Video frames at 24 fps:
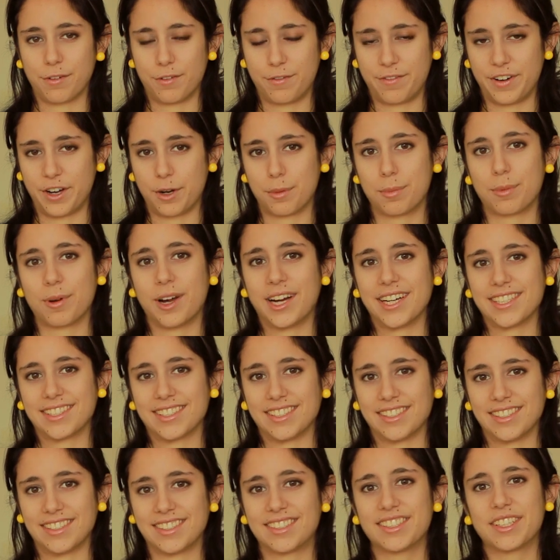for fair
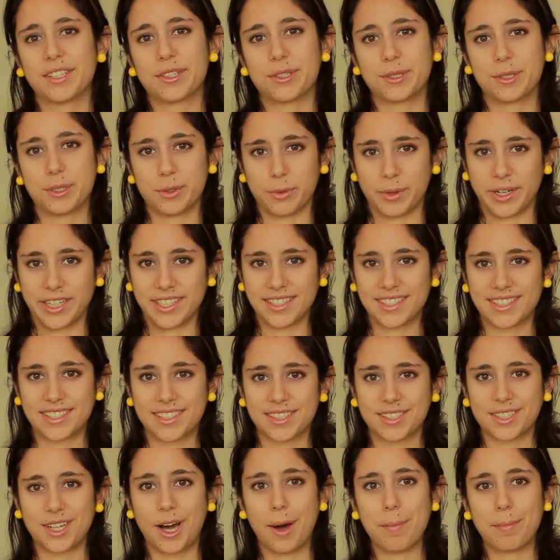prices, choice,
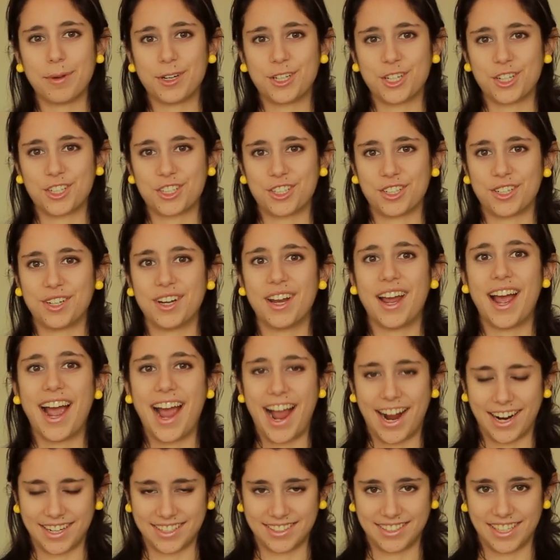competition,
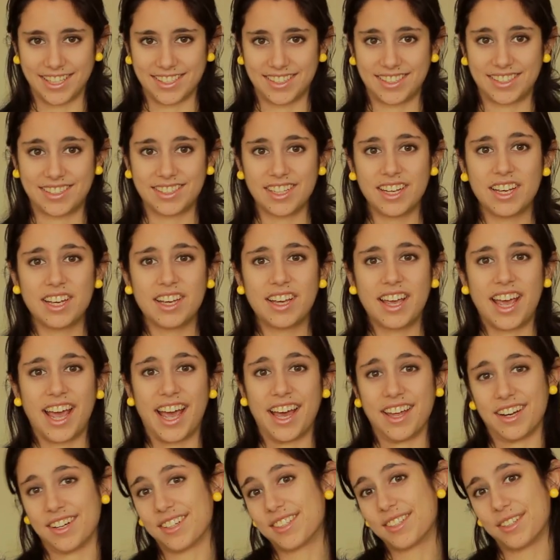access,
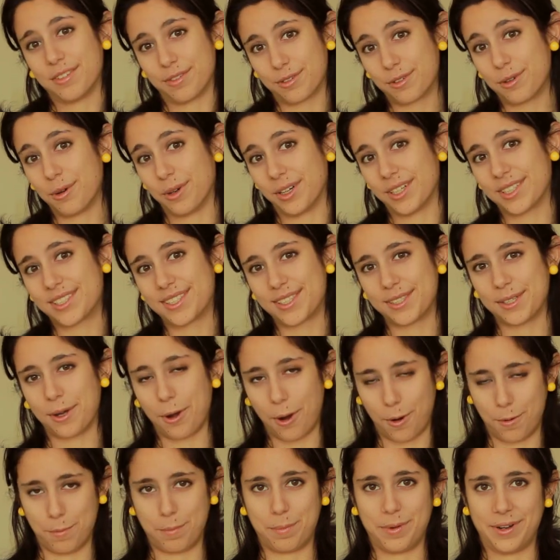and, of course,
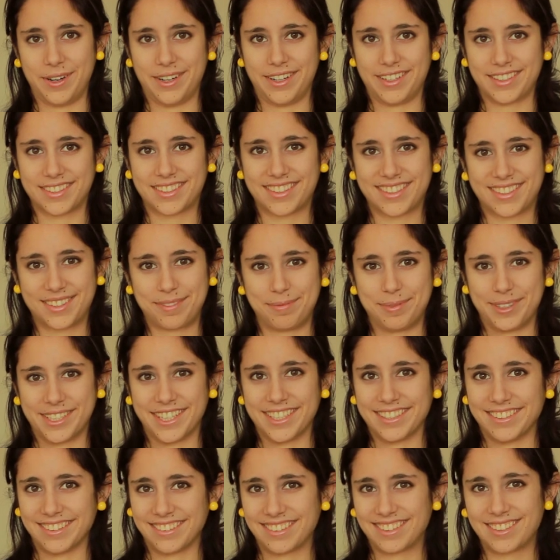openness,
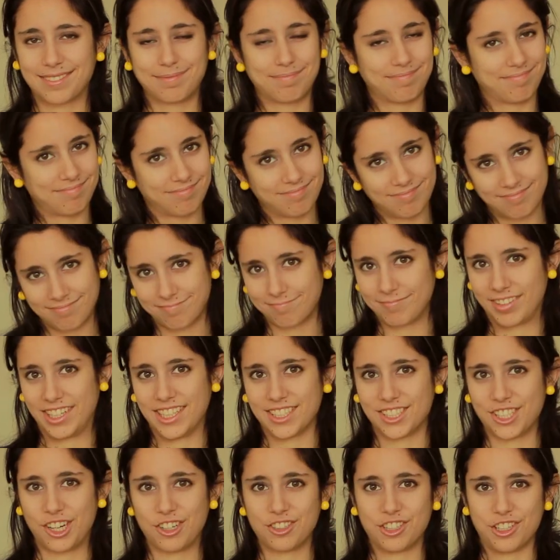because
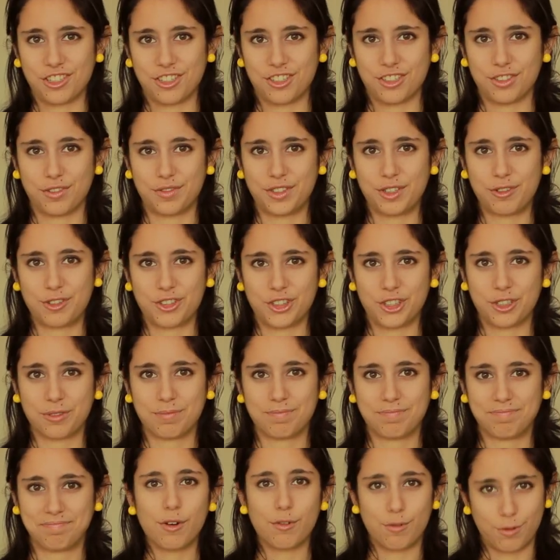it's our digital future.
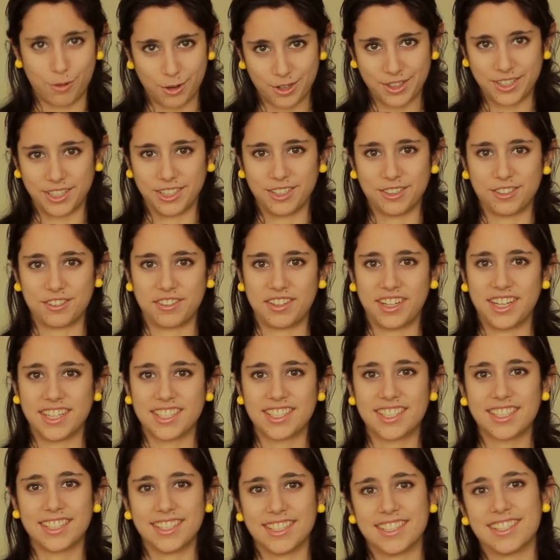For the
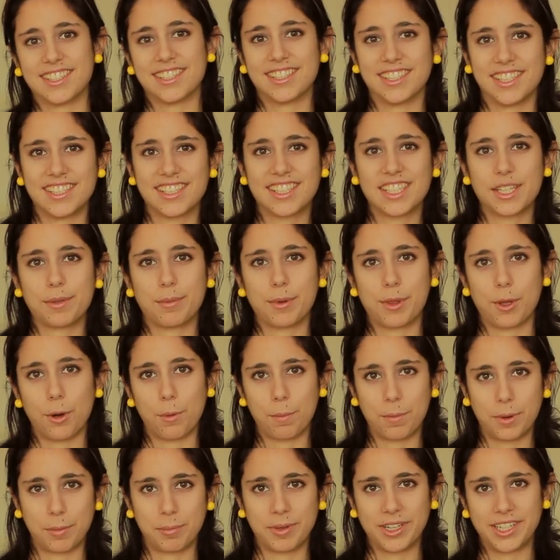internet, this is Lindsay with
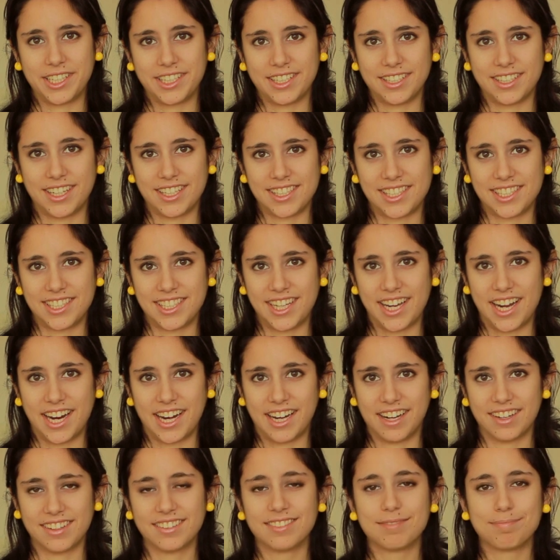
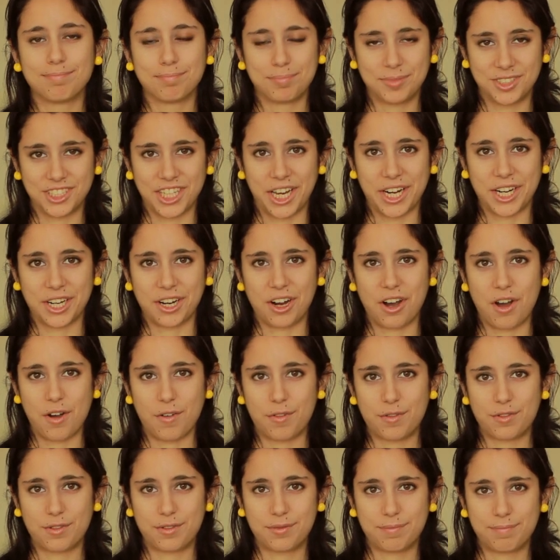openmedia.ca, signing
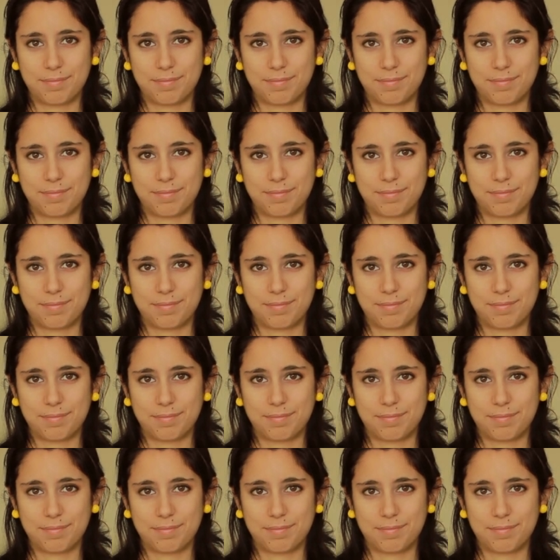off.